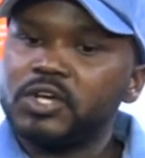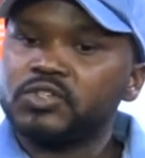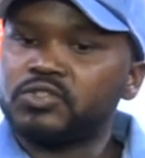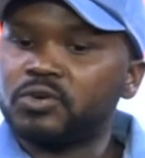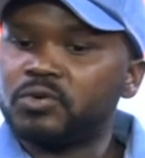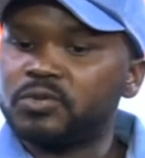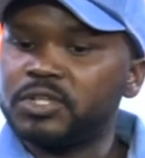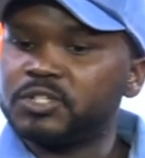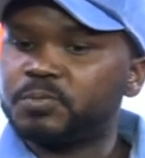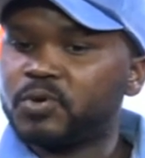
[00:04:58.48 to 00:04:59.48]
So these
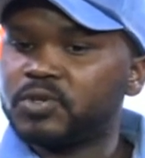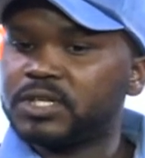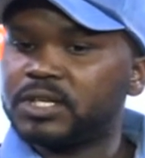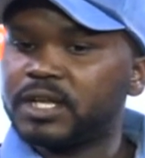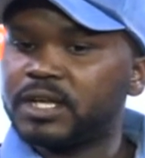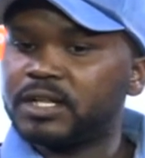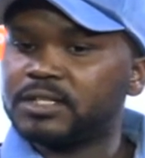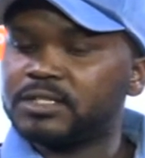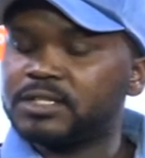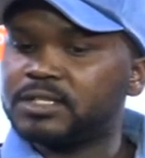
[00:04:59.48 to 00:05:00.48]
boys and girls,
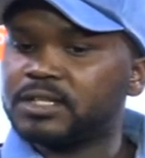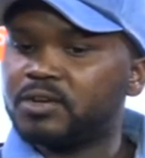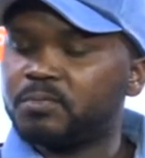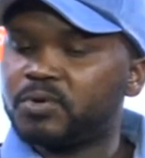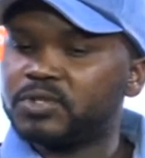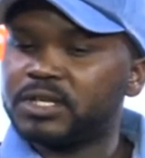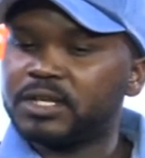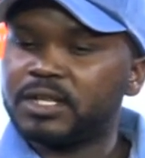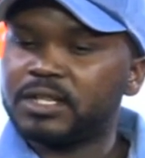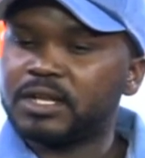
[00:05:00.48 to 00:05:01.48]
these are your boys and girls
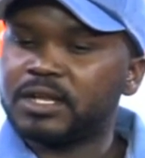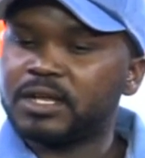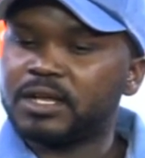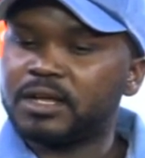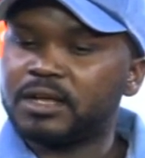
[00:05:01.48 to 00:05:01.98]
that are